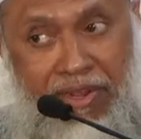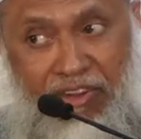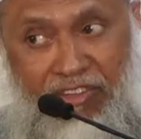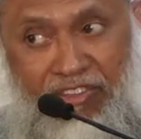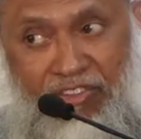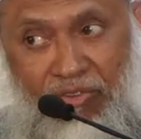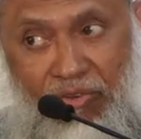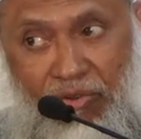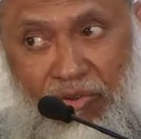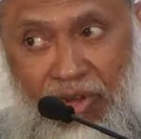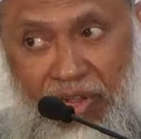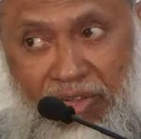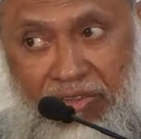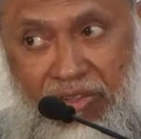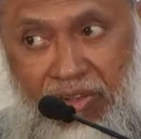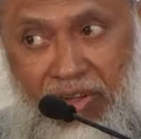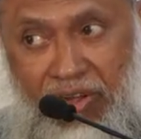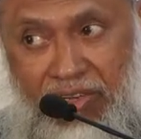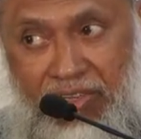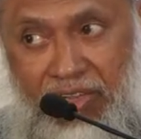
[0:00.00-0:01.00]

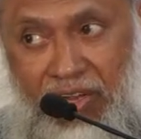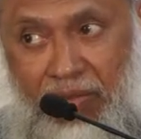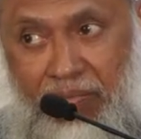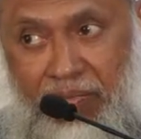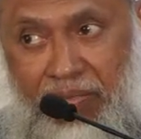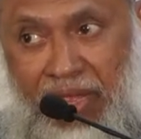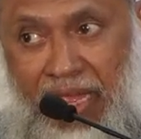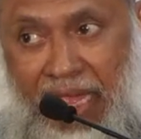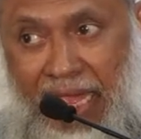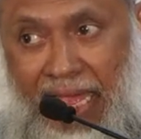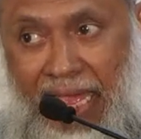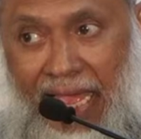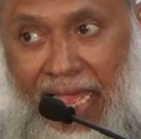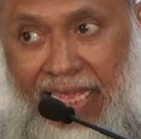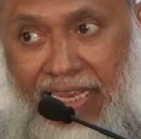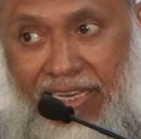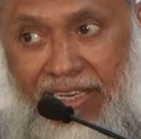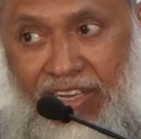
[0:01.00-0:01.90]
Rasulullah uh,